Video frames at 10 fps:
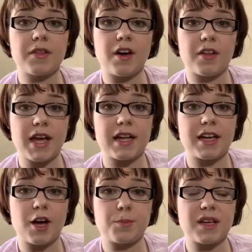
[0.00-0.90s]
with all that
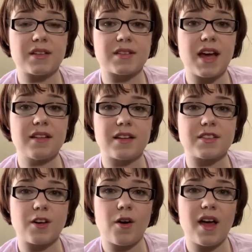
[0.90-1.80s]
now being said, let's
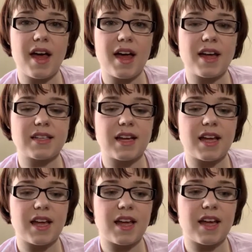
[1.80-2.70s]
go ahead
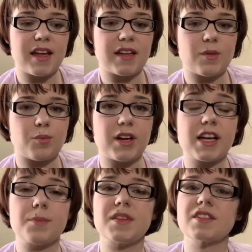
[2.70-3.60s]
and bring
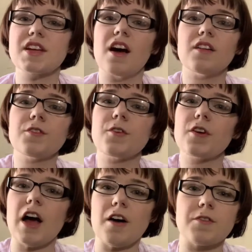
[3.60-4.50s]
up this colorful
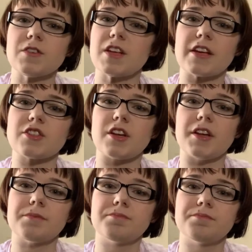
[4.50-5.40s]

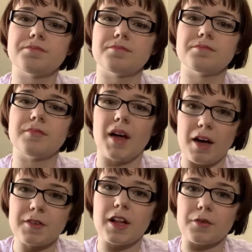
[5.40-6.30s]
conversation
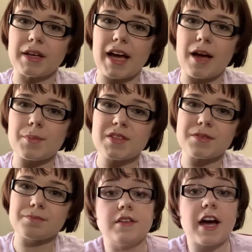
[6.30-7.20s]
of coloring
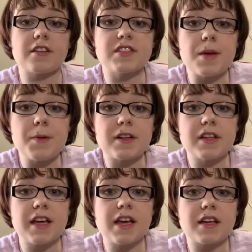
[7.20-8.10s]
apps. Now
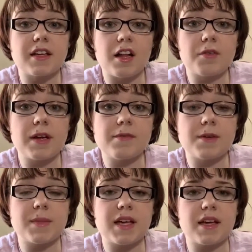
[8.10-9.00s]
typically, coloring would
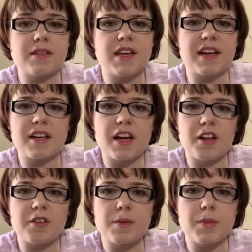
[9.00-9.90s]
mean taking a
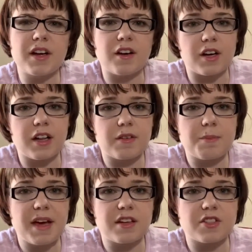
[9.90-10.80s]
coloring book or coloring
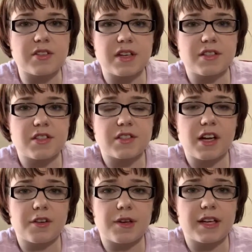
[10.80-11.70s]
pages and just
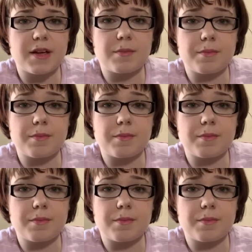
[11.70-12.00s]
coloring it